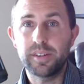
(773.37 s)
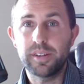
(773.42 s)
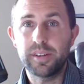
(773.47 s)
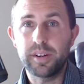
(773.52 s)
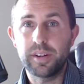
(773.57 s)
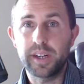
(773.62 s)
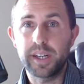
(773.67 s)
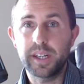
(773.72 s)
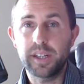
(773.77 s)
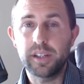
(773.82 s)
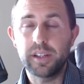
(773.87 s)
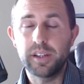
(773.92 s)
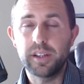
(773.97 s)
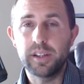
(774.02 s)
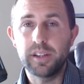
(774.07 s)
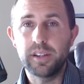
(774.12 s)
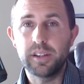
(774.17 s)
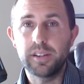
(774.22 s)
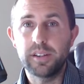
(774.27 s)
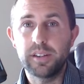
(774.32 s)
right?
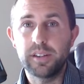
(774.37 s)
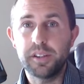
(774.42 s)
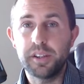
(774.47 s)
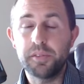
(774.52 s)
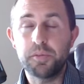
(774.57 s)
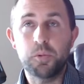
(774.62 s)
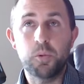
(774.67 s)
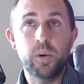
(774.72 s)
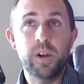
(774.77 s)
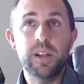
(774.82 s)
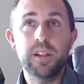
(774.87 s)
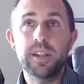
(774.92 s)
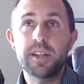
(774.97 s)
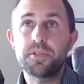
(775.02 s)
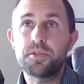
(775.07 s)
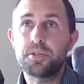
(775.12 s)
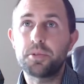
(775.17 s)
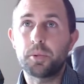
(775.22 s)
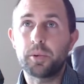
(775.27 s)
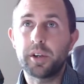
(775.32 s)
You have way
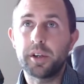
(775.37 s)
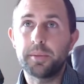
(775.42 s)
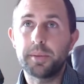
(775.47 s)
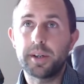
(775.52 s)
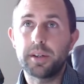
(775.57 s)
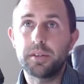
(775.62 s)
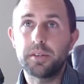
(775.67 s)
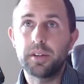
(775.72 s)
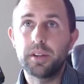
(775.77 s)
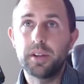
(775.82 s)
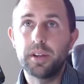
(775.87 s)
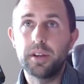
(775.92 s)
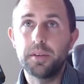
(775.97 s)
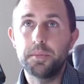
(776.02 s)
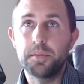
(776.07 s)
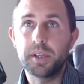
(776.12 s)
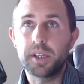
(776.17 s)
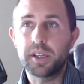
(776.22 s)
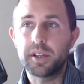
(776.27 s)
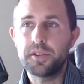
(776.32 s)
less to worry about
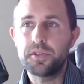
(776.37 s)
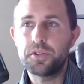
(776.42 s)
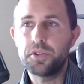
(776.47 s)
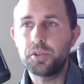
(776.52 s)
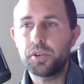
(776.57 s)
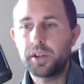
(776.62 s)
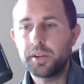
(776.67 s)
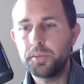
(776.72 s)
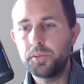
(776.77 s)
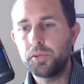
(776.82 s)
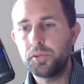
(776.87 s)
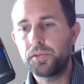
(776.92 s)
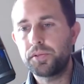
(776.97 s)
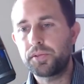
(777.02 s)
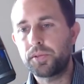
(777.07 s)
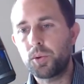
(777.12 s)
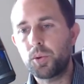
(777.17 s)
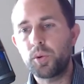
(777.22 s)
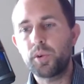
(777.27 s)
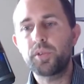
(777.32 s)
because you can move
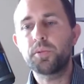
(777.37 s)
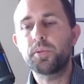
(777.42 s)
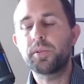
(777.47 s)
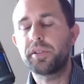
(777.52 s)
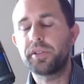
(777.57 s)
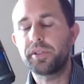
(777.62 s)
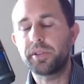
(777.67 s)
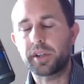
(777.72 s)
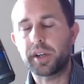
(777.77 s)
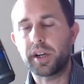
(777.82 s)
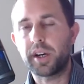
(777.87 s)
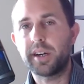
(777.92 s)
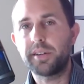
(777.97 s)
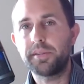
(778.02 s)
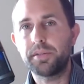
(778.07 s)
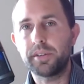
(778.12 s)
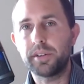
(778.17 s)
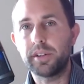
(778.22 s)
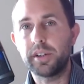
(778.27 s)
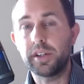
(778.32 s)
forward with
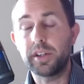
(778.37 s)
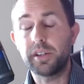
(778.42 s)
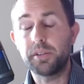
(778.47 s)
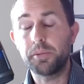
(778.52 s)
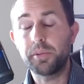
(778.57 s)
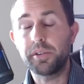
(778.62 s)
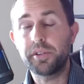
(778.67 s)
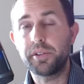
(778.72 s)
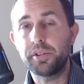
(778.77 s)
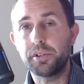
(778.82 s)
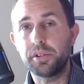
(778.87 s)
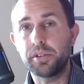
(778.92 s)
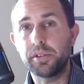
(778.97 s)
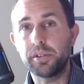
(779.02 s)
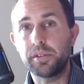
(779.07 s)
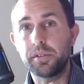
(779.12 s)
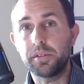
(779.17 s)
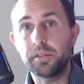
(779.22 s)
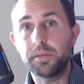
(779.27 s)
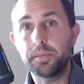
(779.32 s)

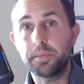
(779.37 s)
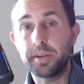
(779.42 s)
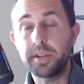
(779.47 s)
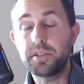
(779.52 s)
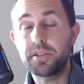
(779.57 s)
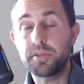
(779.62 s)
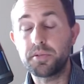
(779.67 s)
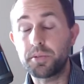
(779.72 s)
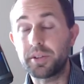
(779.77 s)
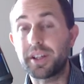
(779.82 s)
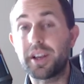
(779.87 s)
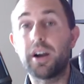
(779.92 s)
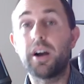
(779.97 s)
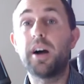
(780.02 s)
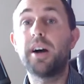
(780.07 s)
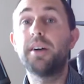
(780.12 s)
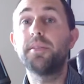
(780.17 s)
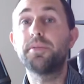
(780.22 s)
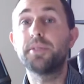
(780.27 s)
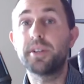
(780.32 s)
your business with
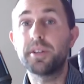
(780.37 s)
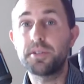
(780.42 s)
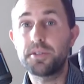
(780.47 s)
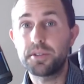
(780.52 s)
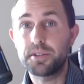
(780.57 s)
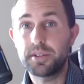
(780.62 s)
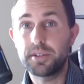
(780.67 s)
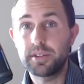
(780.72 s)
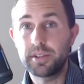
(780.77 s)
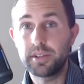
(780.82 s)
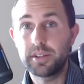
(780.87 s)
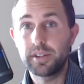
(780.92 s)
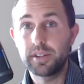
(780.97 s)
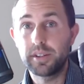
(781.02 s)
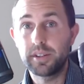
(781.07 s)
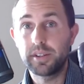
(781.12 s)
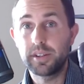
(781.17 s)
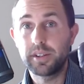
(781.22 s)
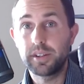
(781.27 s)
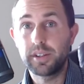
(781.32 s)
confidence,
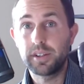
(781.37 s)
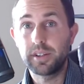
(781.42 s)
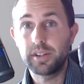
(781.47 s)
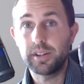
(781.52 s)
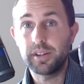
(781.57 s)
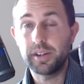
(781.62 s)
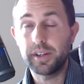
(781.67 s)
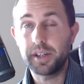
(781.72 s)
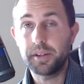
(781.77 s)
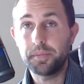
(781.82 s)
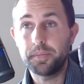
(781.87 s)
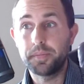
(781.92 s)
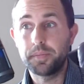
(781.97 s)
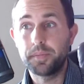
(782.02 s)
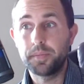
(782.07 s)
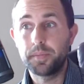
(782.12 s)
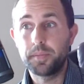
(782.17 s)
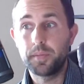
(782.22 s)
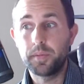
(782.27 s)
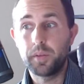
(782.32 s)
right?
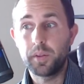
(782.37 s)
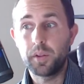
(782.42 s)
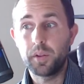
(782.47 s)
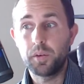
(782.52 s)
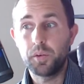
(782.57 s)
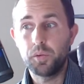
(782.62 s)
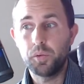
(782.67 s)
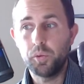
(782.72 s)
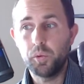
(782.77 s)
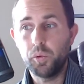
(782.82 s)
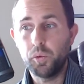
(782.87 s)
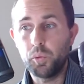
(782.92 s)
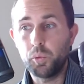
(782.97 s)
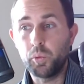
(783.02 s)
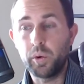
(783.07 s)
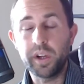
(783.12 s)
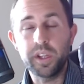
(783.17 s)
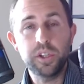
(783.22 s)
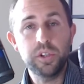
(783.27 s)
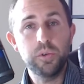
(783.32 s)

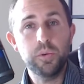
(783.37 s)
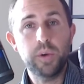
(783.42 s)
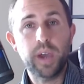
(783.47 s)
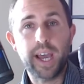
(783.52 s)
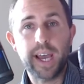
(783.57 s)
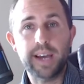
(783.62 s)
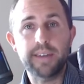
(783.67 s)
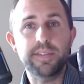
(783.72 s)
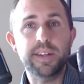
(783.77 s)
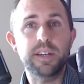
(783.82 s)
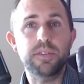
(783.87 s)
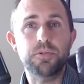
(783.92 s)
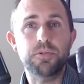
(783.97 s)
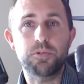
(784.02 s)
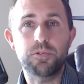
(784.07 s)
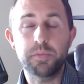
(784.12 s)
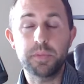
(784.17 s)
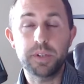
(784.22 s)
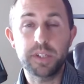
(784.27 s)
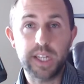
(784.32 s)
When you have that
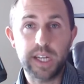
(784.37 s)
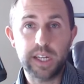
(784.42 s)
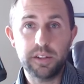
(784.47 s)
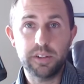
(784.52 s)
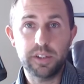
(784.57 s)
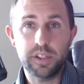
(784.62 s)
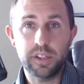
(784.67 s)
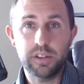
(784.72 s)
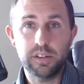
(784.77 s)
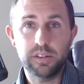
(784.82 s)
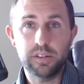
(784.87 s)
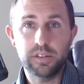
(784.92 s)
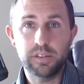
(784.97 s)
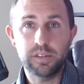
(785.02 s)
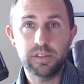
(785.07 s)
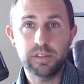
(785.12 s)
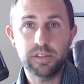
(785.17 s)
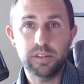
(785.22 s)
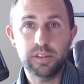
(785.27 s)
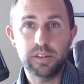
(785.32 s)
of mentality,
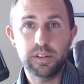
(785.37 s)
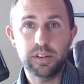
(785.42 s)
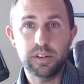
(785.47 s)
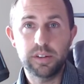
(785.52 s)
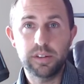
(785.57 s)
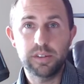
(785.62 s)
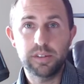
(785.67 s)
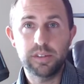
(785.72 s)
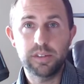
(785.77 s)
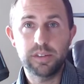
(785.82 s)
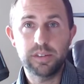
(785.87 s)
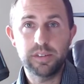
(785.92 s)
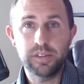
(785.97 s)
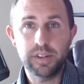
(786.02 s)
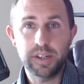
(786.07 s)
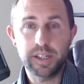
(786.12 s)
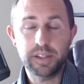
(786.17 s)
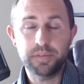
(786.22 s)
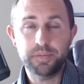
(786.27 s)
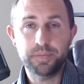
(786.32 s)

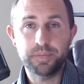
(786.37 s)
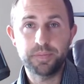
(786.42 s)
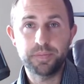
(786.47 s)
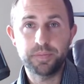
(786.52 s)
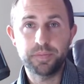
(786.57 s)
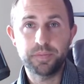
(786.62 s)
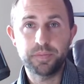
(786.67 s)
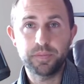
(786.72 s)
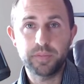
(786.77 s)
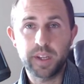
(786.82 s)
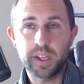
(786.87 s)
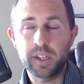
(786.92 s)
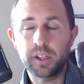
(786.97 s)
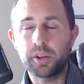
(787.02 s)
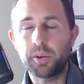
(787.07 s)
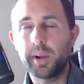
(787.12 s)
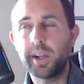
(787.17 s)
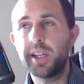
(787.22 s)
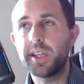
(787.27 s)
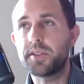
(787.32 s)
right? And a
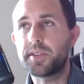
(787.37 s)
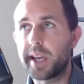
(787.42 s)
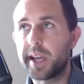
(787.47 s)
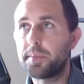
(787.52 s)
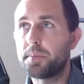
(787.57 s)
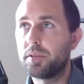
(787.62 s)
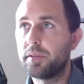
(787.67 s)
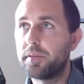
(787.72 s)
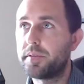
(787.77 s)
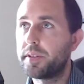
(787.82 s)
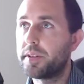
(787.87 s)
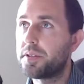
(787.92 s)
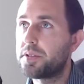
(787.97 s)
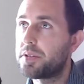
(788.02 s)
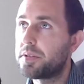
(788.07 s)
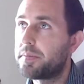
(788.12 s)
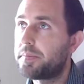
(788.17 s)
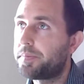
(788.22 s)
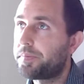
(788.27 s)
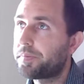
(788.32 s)
great example of
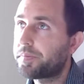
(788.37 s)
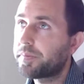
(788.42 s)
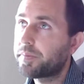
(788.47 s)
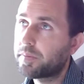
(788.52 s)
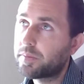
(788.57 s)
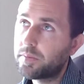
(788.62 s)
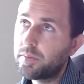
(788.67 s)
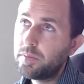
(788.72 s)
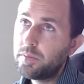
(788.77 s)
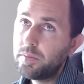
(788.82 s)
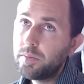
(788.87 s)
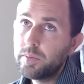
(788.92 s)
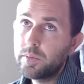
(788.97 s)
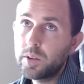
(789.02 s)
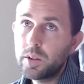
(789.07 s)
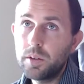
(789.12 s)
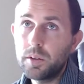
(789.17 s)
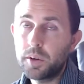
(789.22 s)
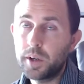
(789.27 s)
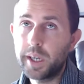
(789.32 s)
this,
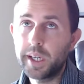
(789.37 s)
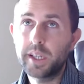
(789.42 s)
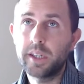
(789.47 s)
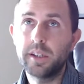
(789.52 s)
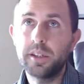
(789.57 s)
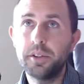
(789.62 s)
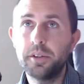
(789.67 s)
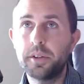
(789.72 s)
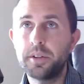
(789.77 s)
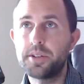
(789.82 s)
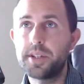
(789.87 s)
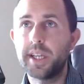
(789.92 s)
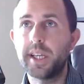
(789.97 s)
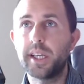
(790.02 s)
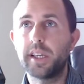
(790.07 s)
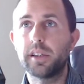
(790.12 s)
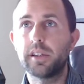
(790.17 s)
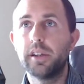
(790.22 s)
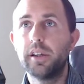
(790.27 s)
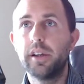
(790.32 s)
right? You could
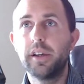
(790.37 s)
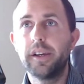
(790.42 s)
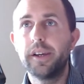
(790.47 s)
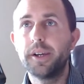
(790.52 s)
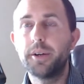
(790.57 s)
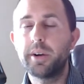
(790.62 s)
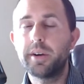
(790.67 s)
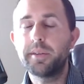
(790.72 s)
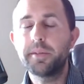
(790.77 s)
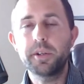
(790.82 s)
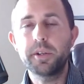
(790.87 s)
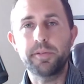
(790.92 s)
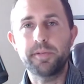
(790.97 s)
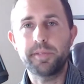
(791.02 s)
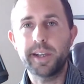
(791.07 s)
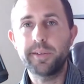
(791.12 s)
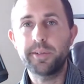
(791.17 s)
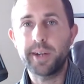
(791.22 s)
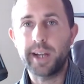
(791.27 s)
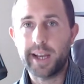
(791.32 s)
take whoever your
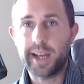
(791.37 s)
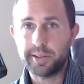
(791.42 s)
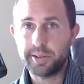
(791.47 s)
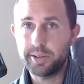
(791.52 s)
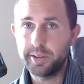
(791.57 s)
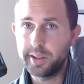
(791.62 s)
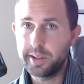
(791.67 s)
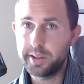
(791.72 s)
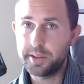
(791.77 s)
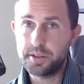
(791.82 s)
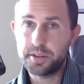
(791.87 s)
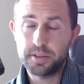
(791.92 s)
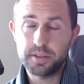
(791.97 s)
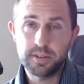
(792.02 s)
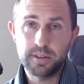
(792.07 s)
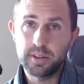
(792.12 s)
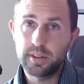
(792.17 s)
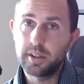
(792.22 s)
favorite athlete is,